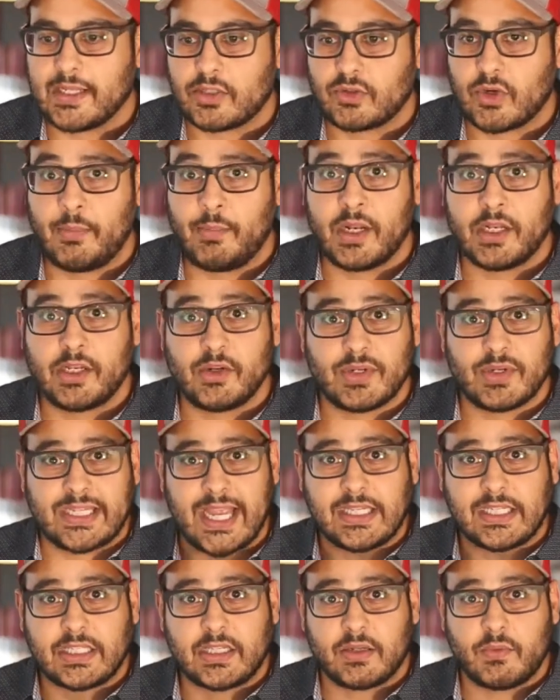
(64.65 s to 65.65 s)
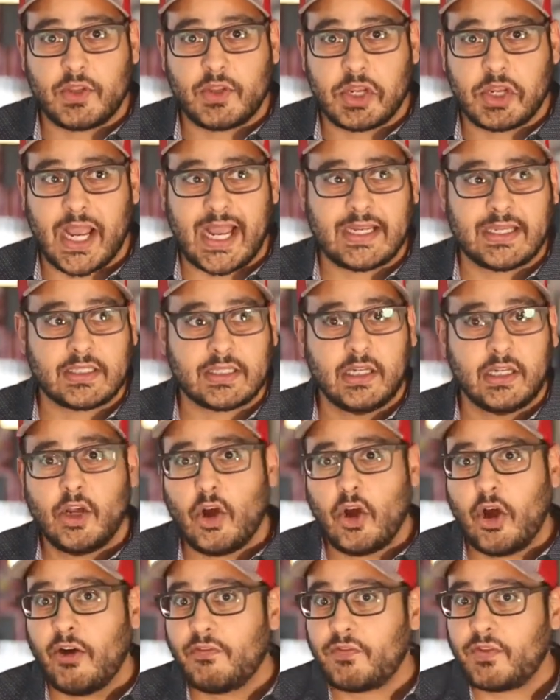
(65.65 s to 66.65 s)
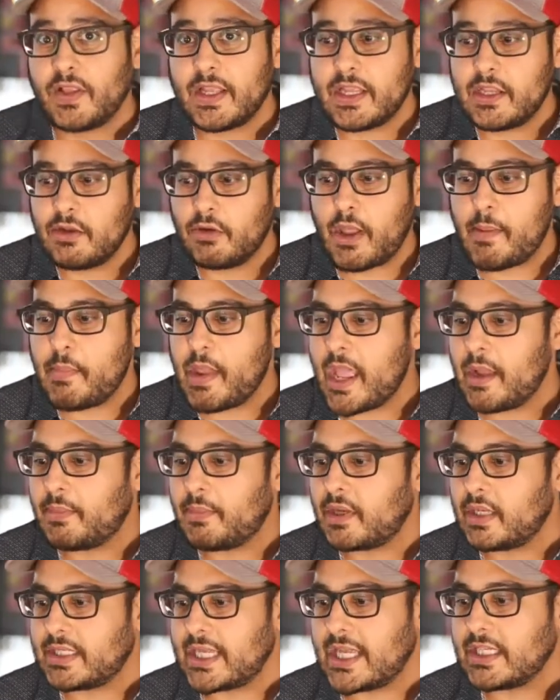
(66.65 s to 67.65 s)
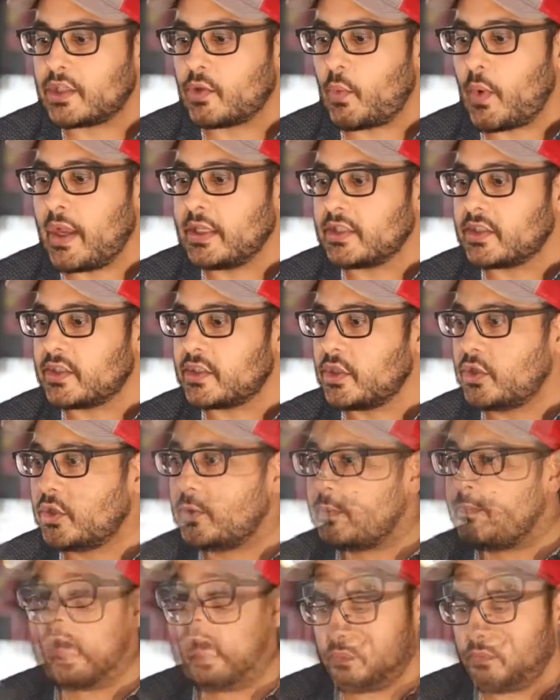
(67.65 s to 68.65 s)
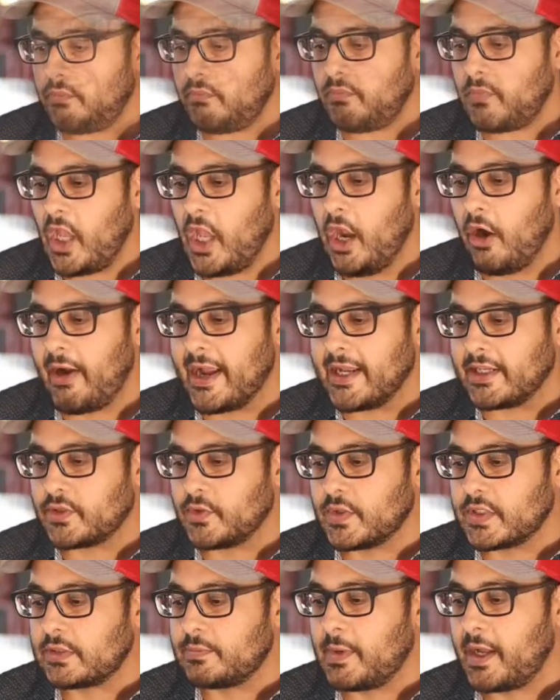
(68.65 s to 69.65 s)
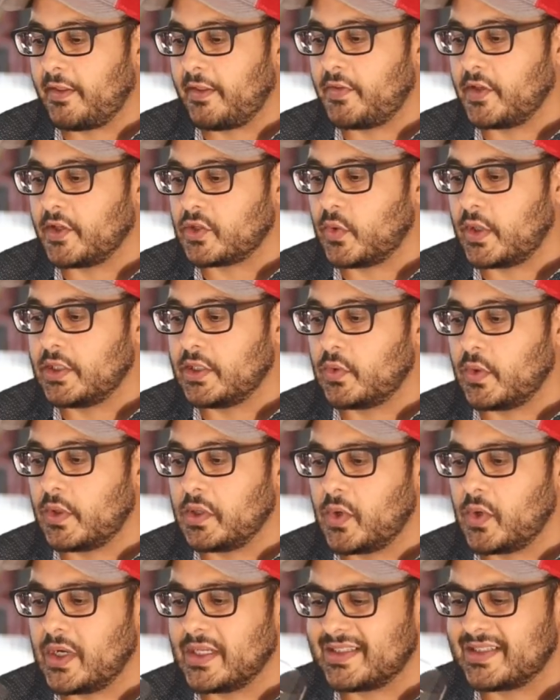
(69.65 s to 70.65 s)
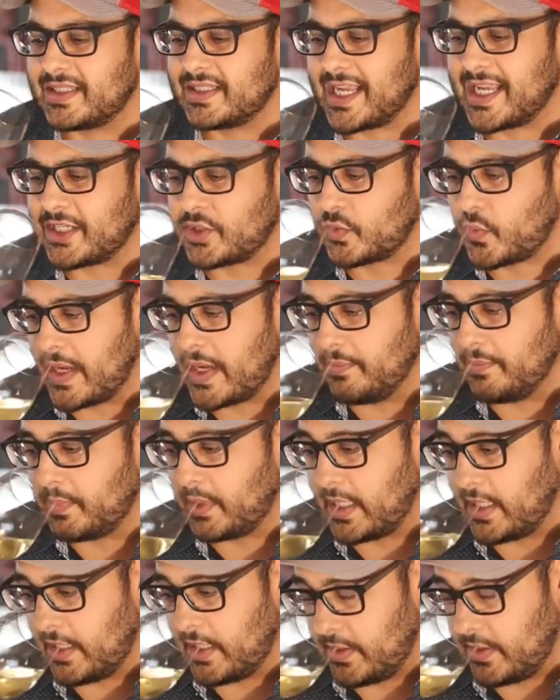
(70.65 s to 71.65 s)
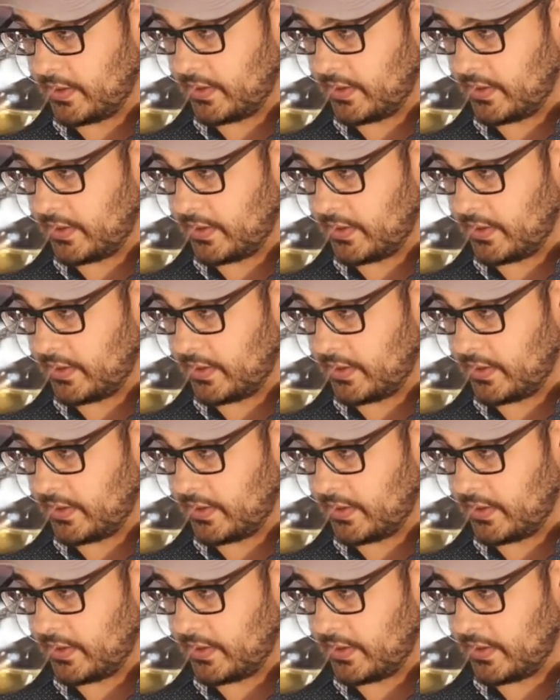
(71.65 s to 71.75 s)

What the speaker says: So I'm going to do a tasting with you guys. Hopefully you'll be able to taste the wine soon. All right, so a smell of the 2021 Sketch White Blend.